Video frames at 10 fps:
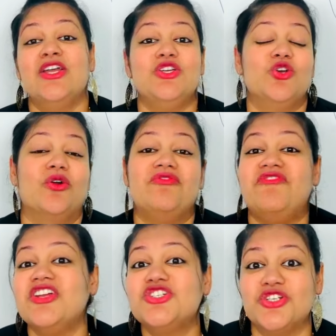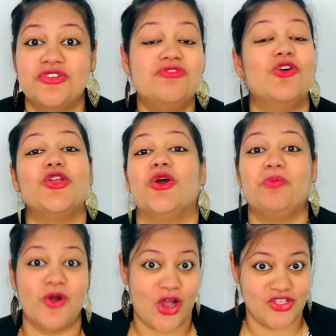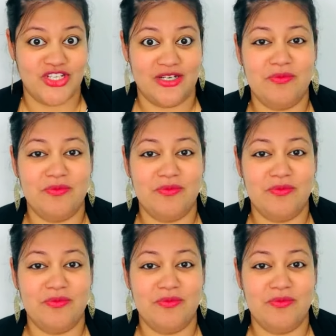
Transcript: your vision for your project,